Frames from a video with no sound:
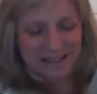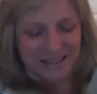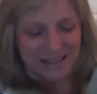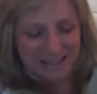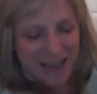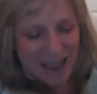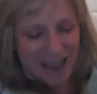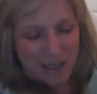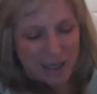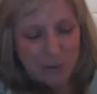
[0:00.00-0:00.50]

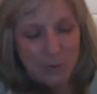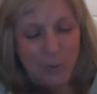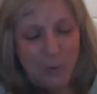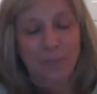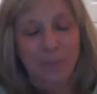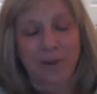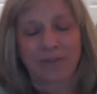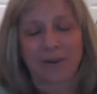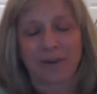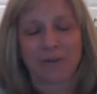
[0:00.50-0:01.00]
Zach is one of
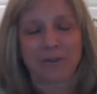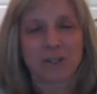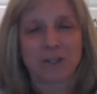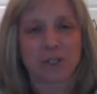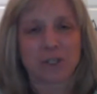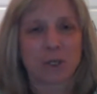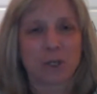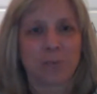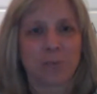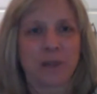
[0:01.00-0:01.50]
my favorites
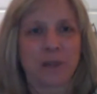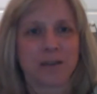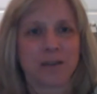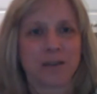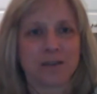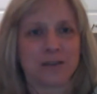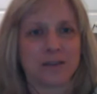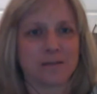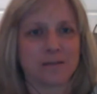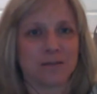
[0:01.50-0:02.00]
too
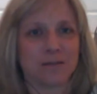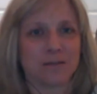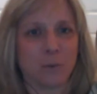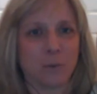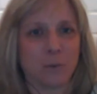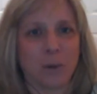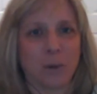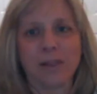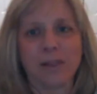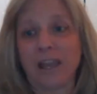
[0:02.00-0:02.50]
because
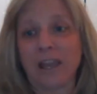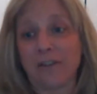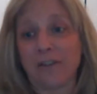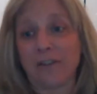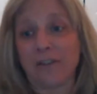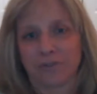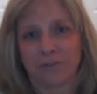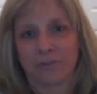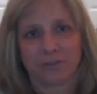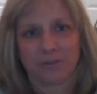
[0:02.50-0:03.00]
we live
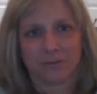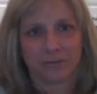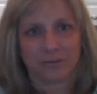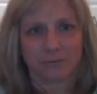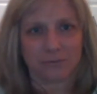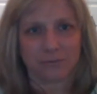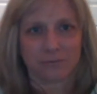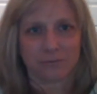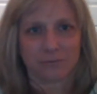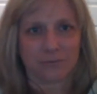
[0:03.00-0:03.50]

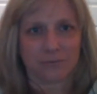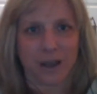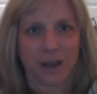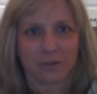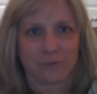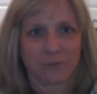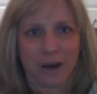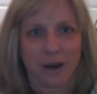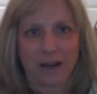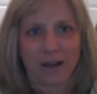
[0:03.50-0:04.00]

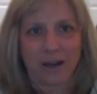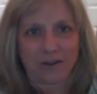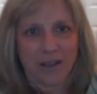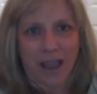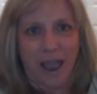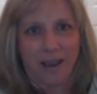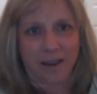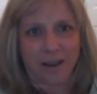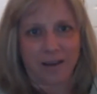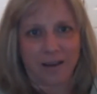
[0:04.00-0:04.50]
right near
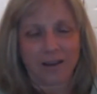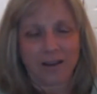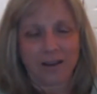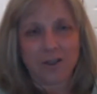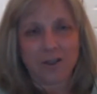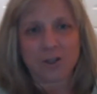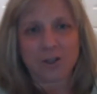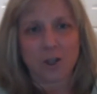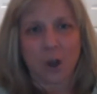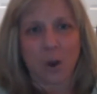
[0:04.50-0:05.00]
Zach.
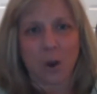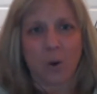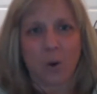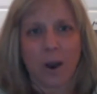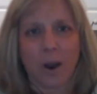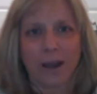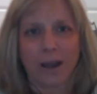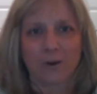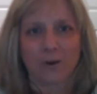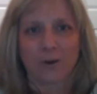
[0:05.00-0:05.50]
So
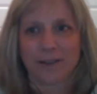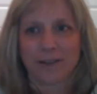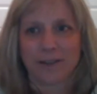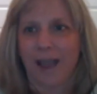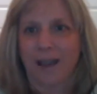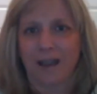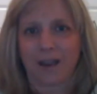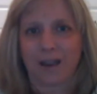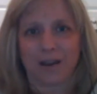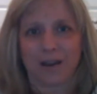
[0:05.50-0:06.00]
I know
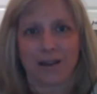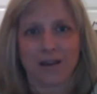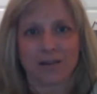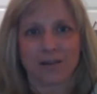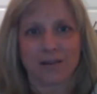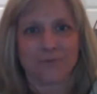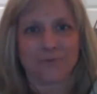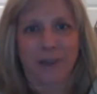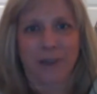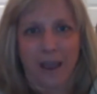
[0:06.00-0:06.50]
Zach and
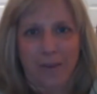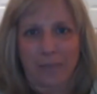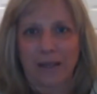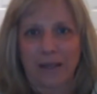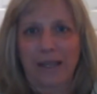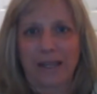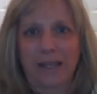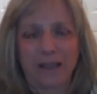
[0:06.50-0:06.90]
his family.